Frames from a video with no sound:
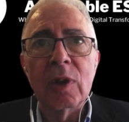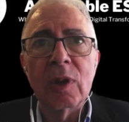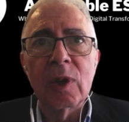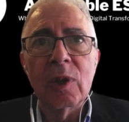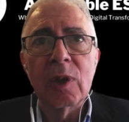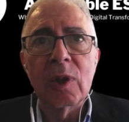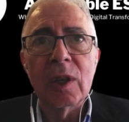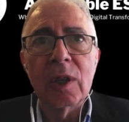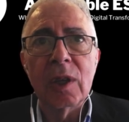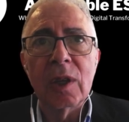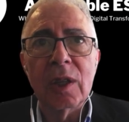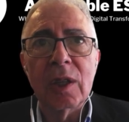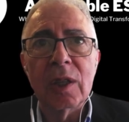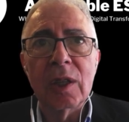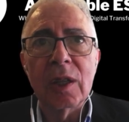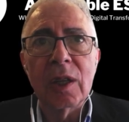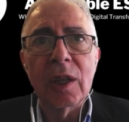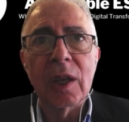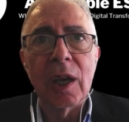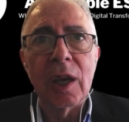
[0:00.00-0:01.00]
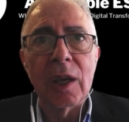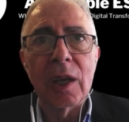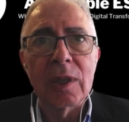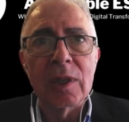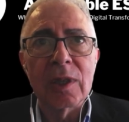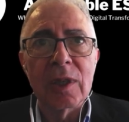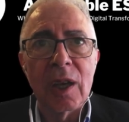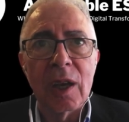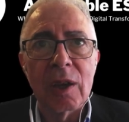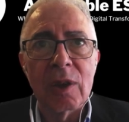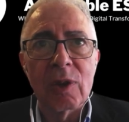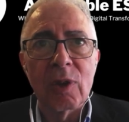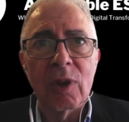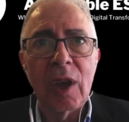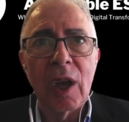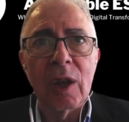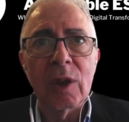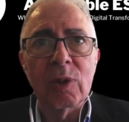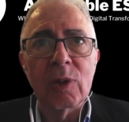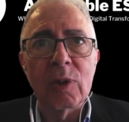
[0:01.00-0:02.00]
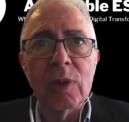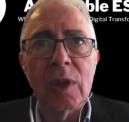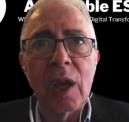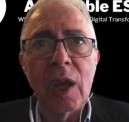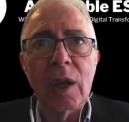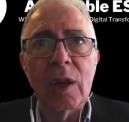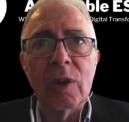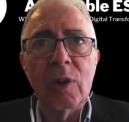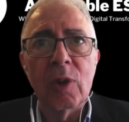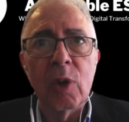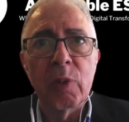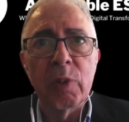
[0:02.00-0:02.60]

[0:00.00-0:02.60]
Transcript: You'll gain, as you gain today,